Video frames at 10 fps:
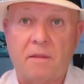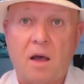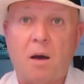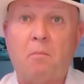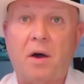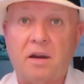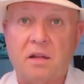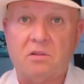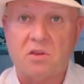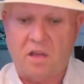
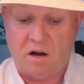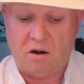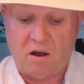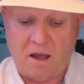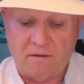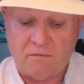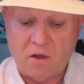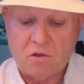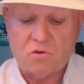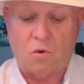abundance in our life.
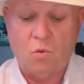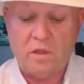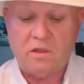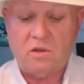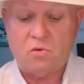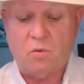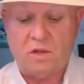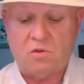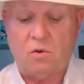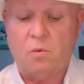So with this
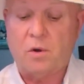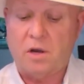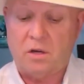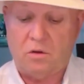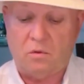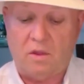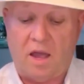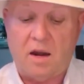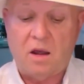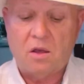ritual, we're going to do
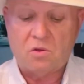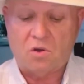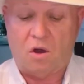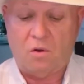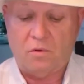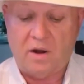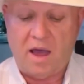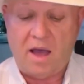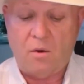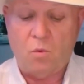that. So
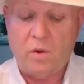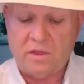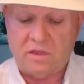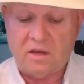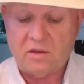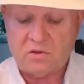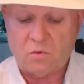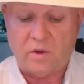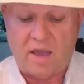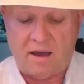now with this,
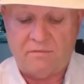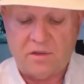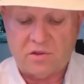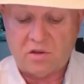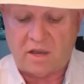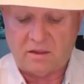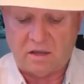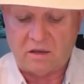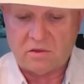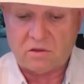we have this like
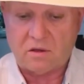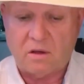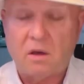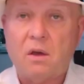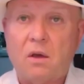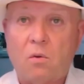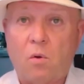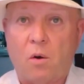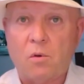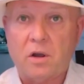this.
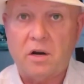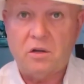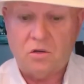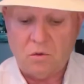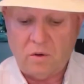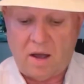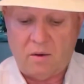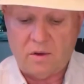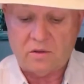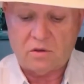What we're going to do
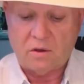now is